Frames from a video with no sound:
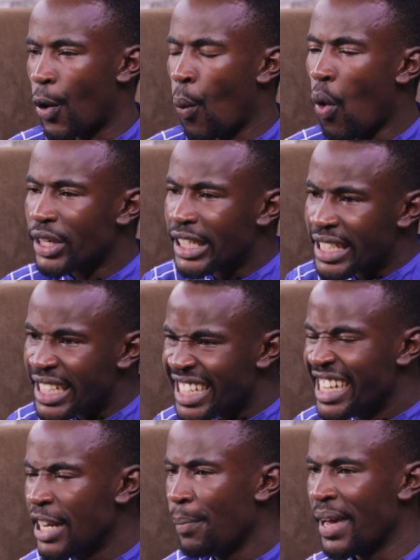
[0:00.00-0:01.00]
what it
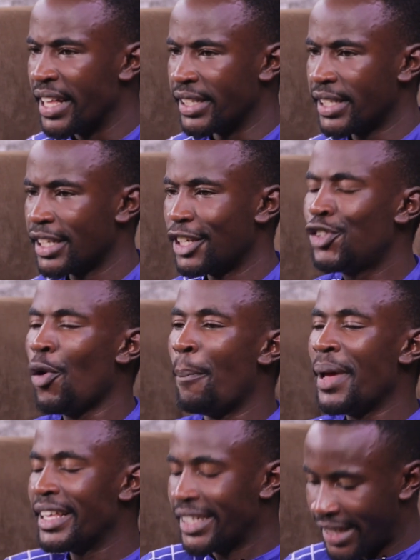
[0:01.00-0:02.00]
really means to
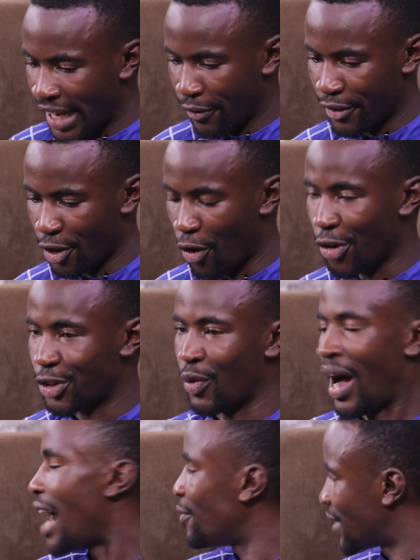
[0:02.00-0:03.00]
be saved or
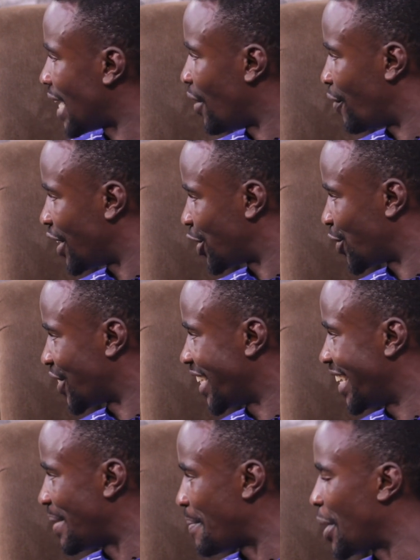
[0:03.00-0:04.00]
to have
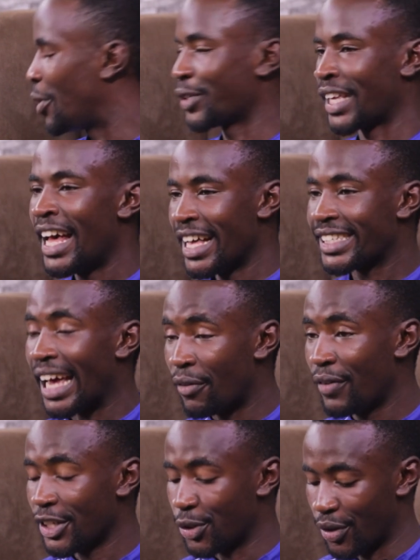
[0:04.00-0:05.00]
salvation. Because
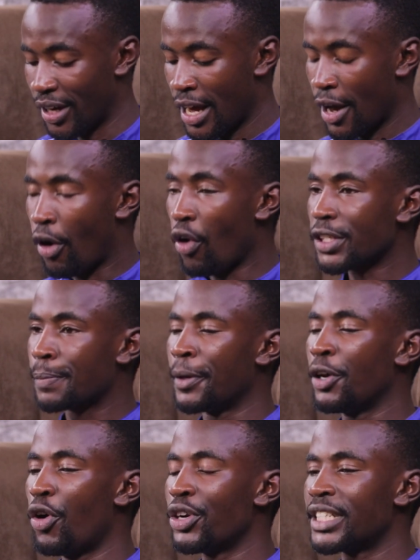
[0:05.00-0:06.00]
salvation goes
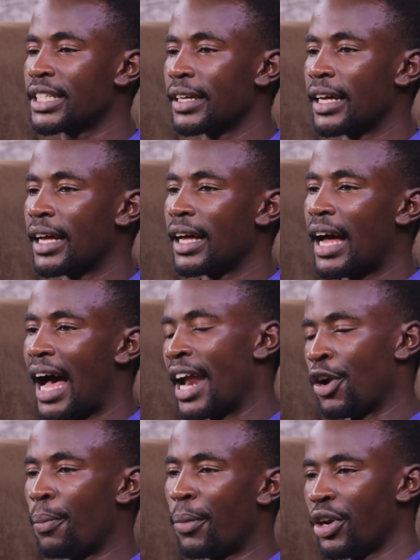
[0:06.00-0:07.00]
beyond
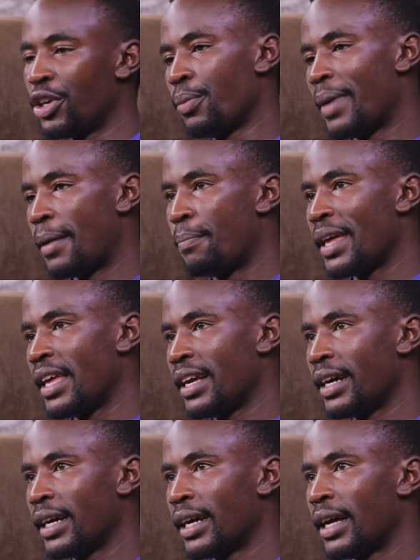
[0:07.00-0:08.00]
a normal human
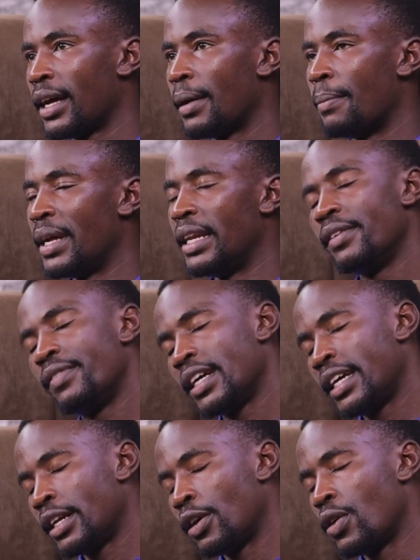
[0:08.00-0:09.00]
being
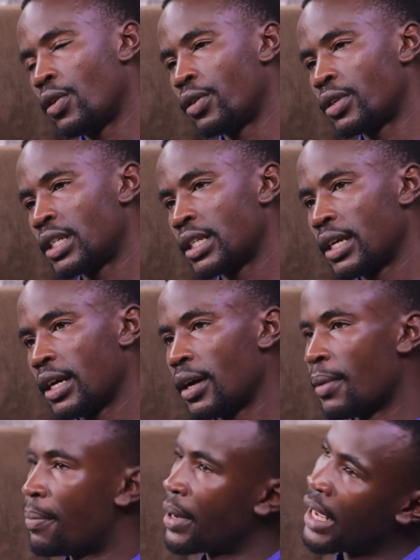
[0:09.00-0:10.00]
believing in God,
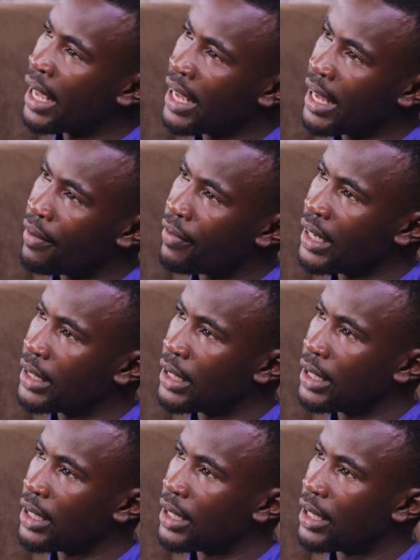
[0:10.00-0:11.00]
praying every
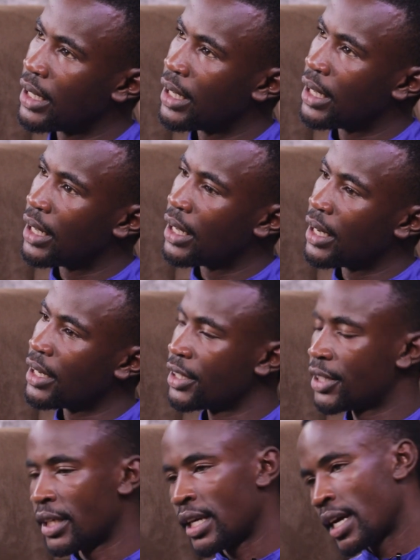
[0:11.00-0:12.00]
day,
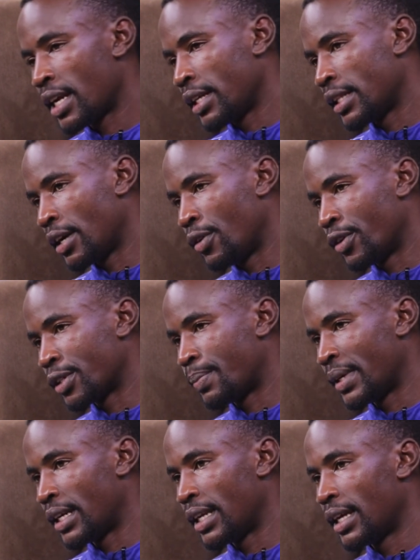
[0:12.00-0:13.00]
sharing the
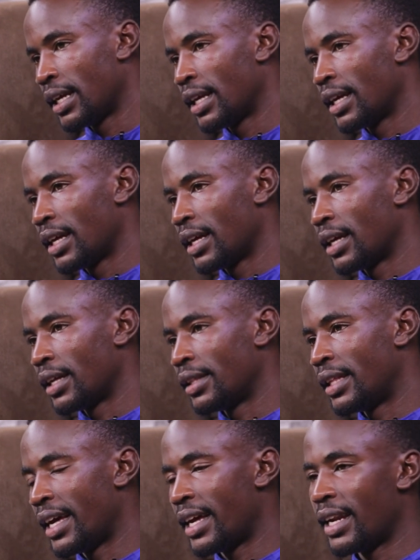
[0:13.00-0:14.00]
gospel.
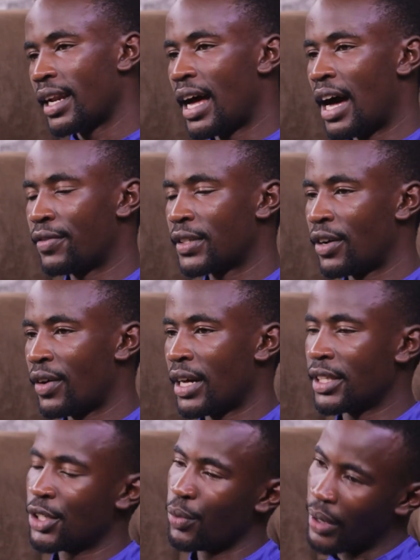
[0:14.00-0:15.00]
Then
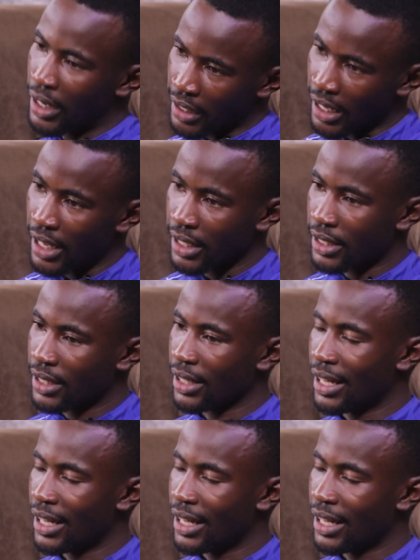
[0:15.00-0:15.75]
afterwards, we will rest